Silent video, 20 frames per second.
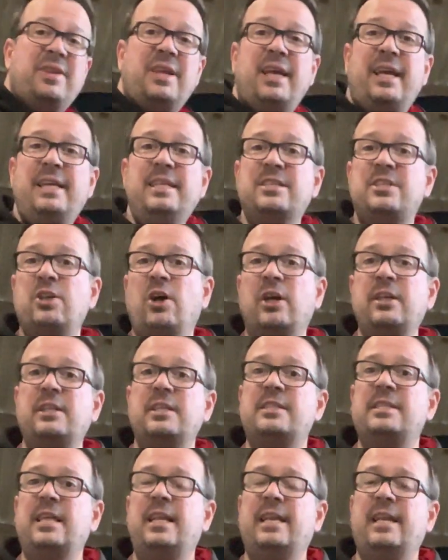inside the
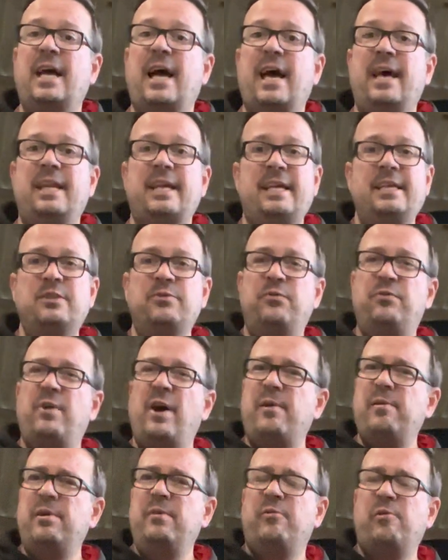cylinder head is
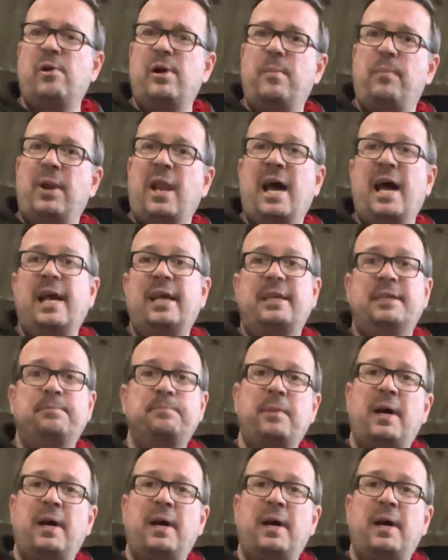very, very black.